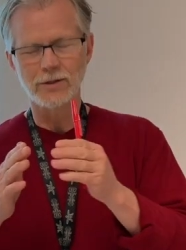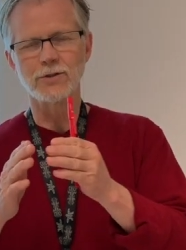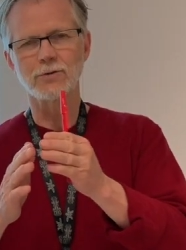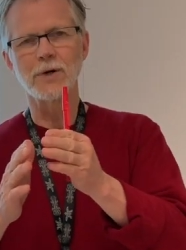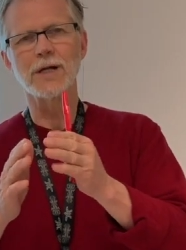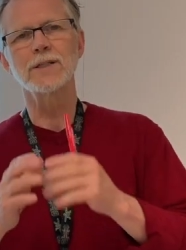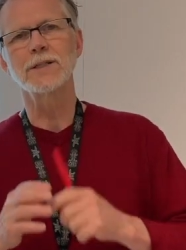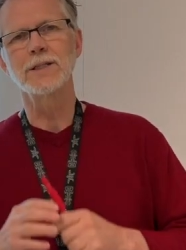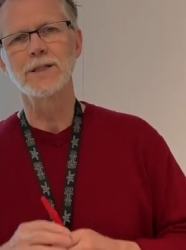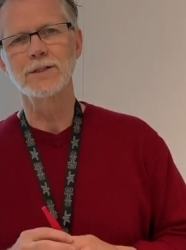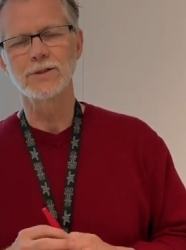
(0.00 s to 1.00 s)

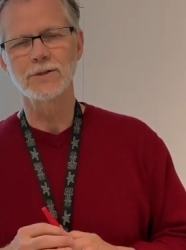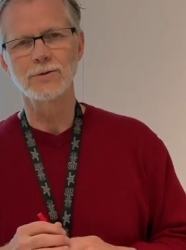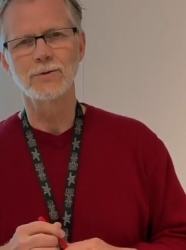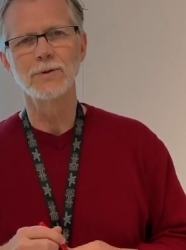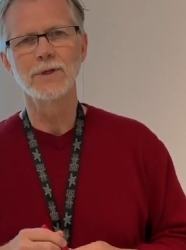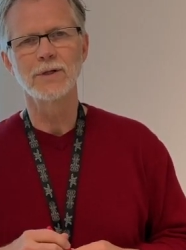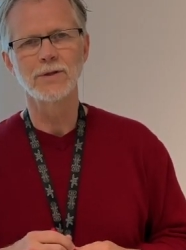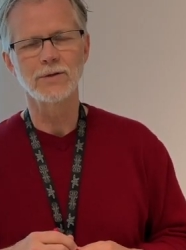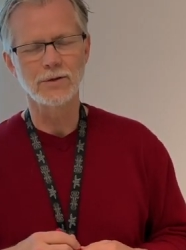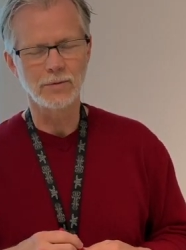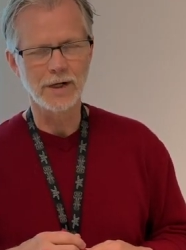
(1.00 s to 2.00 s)
directly into
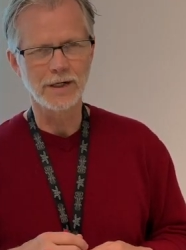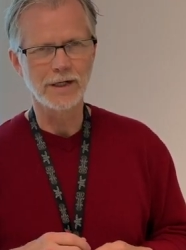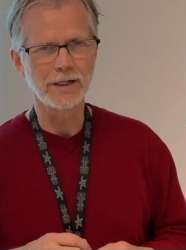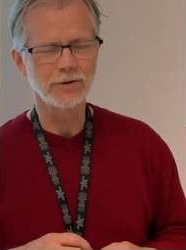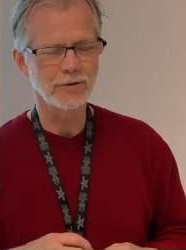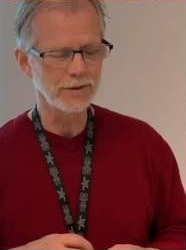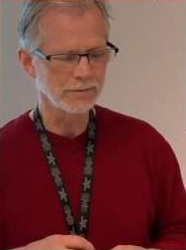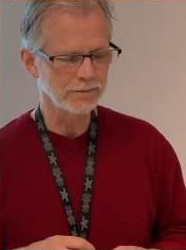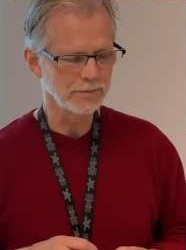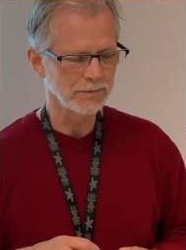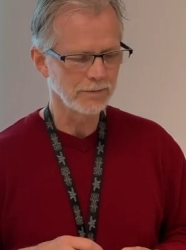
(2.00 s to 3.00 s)
the right atrium.
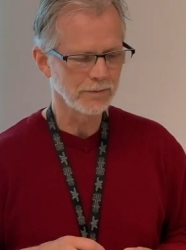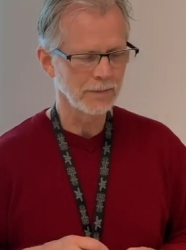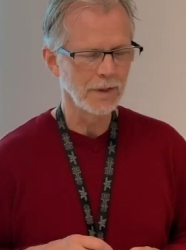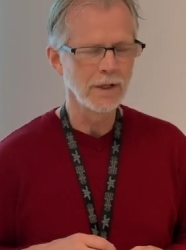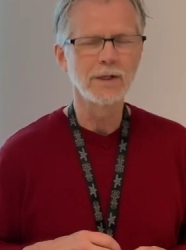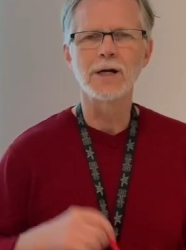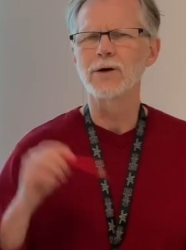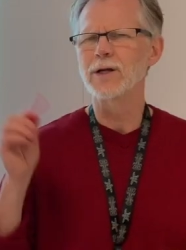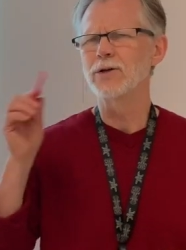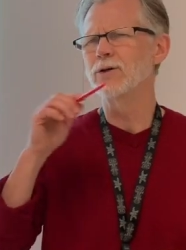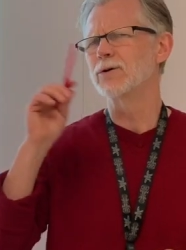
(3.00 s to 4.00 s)
Now,
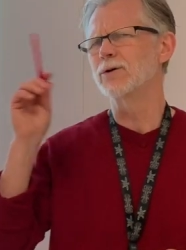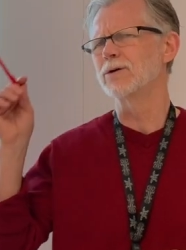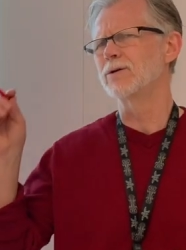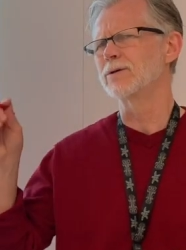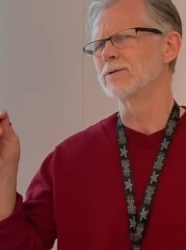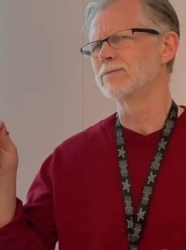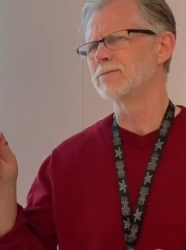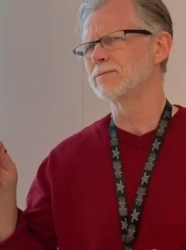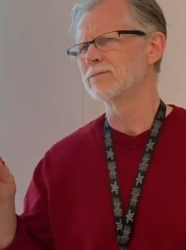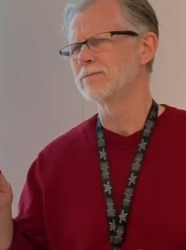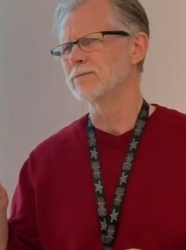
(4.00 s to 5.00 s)
in your
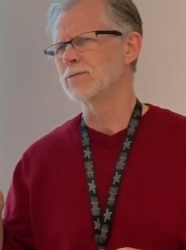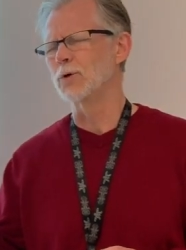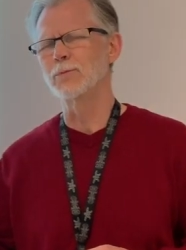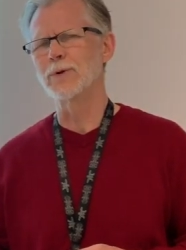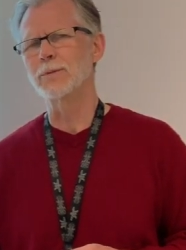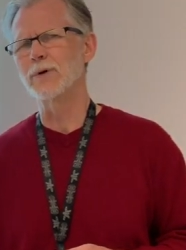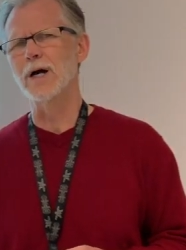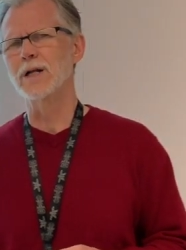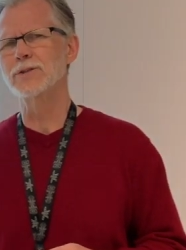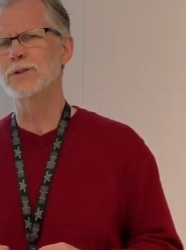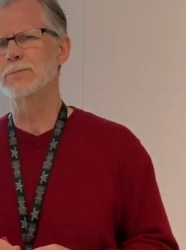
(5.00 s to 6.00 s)

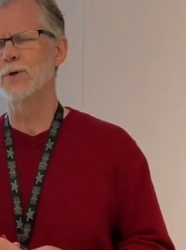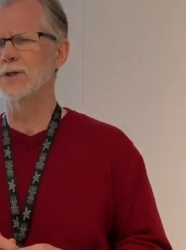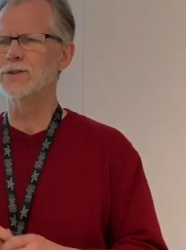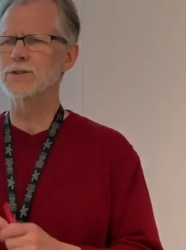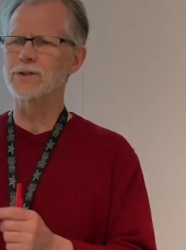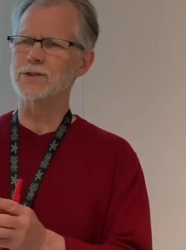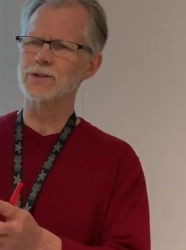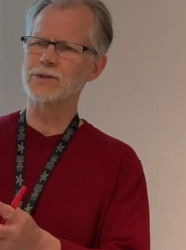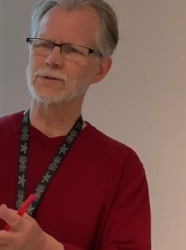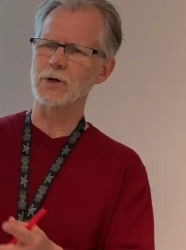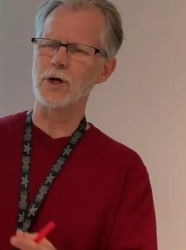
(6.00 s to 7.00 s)
embryology books,
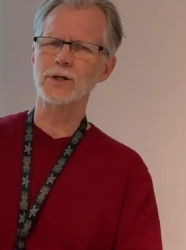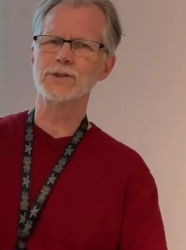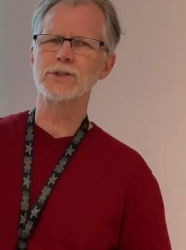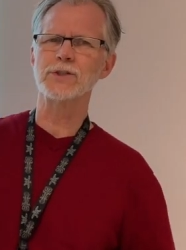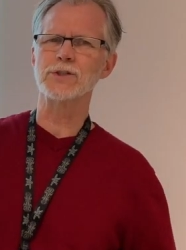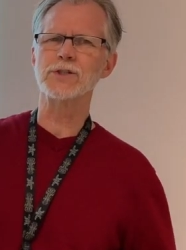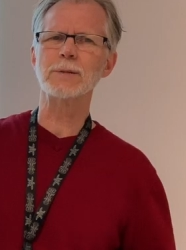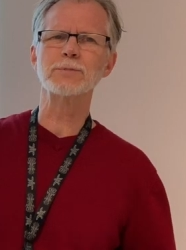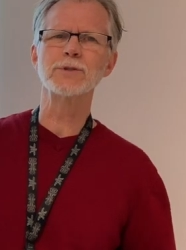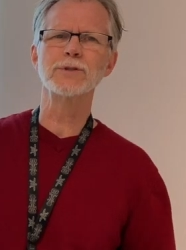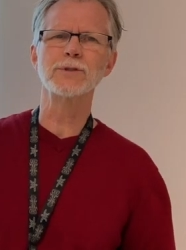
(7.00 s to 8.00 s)
it's artist's
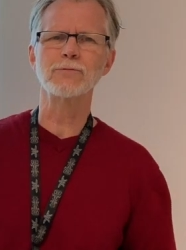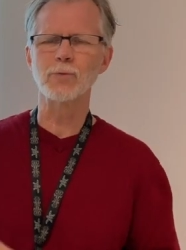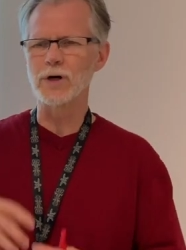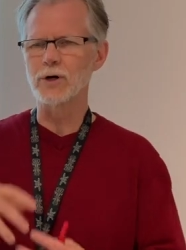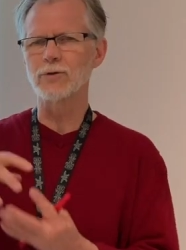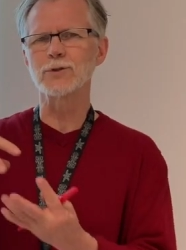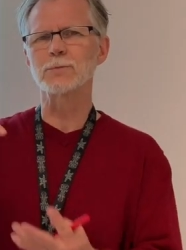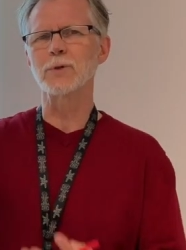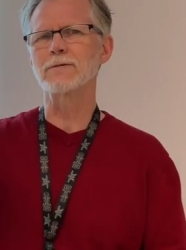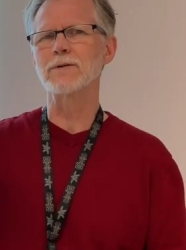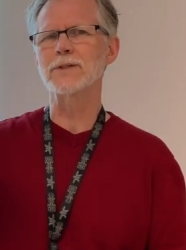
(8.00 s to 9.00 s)
conception of where those
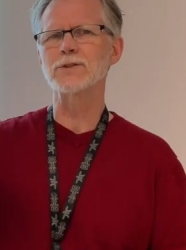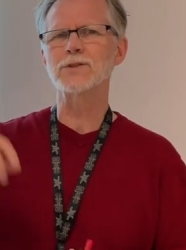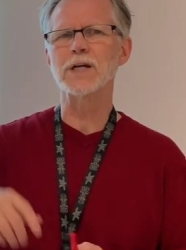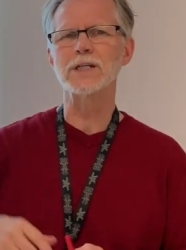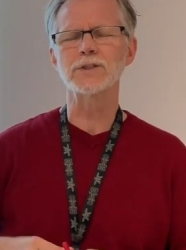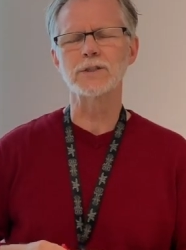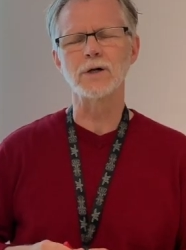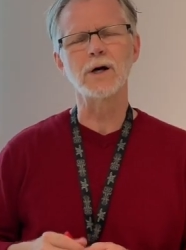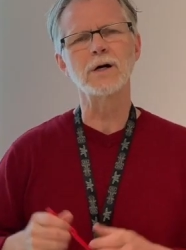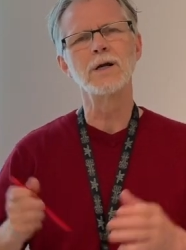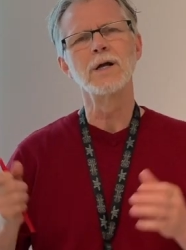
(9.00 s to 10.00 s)
blood vessels actually
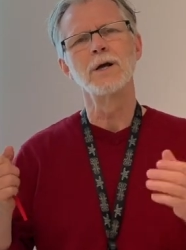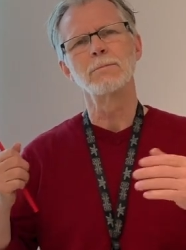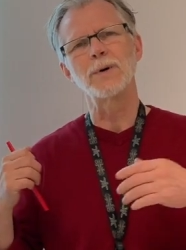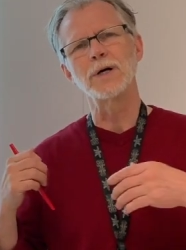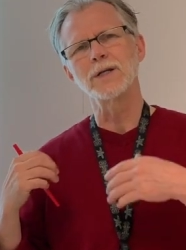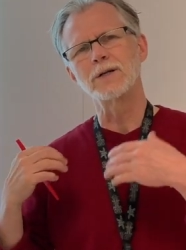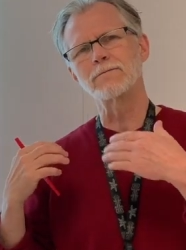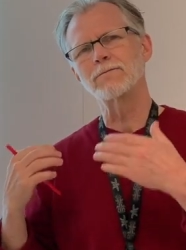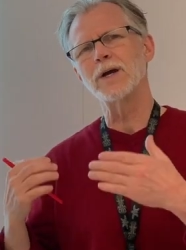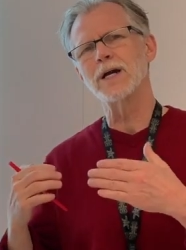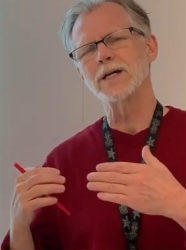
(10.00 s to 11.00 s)
are, but in
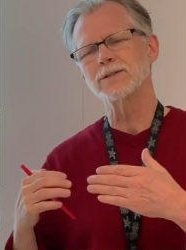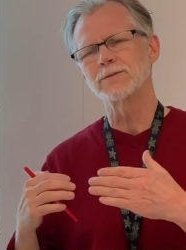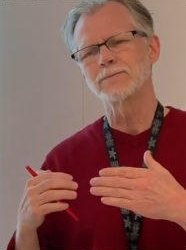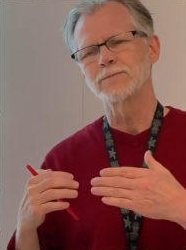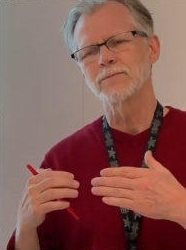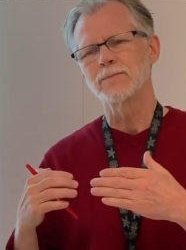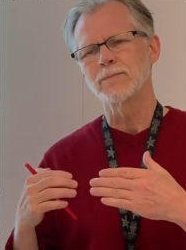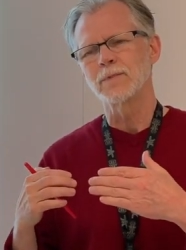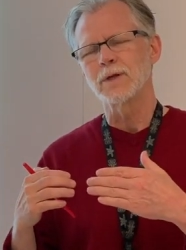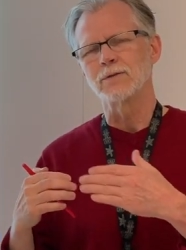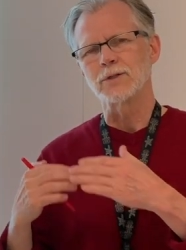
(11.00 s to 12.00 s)
fact,
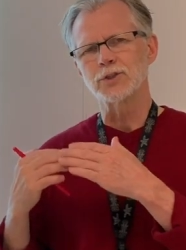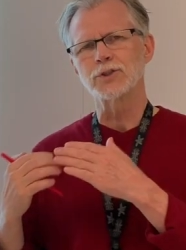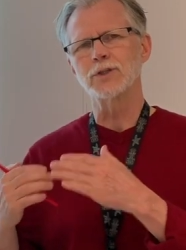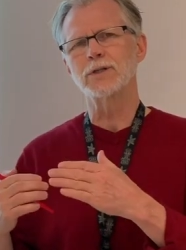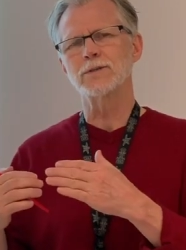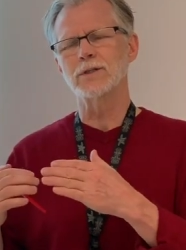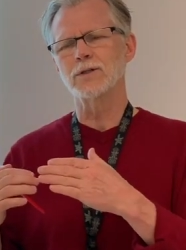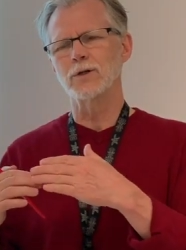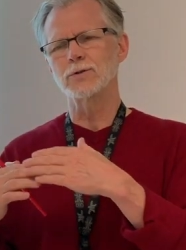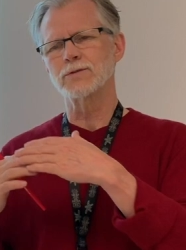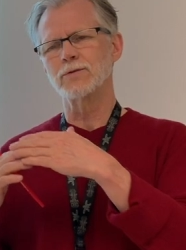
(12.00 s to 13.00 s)
the shunt that
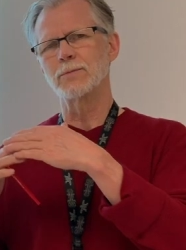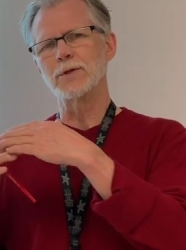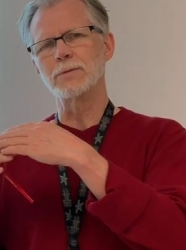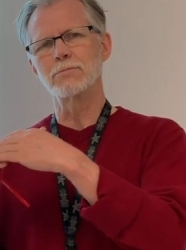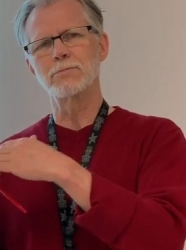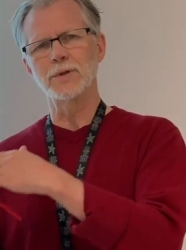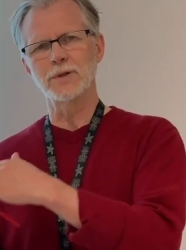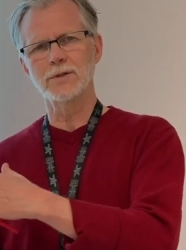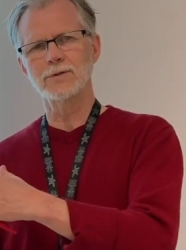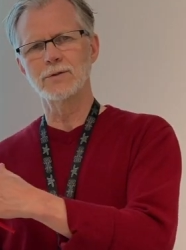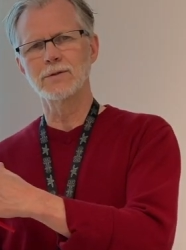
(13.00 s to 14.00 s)
goes from the
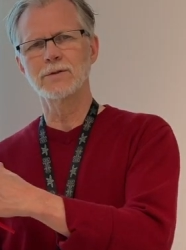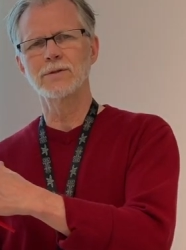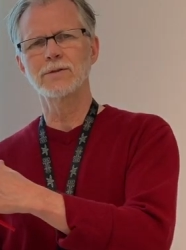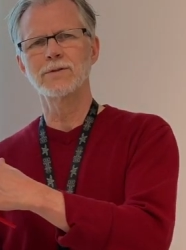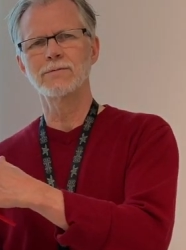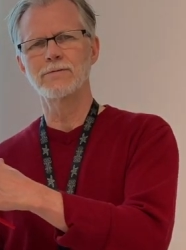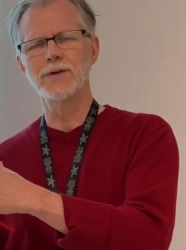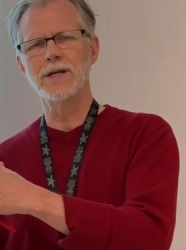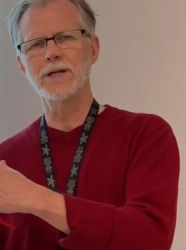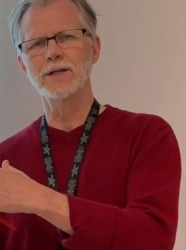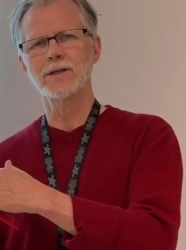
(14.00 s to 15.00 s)
umbilical
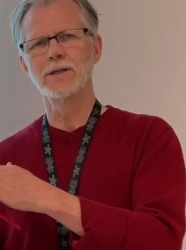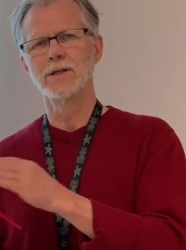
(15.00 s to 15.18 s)
vein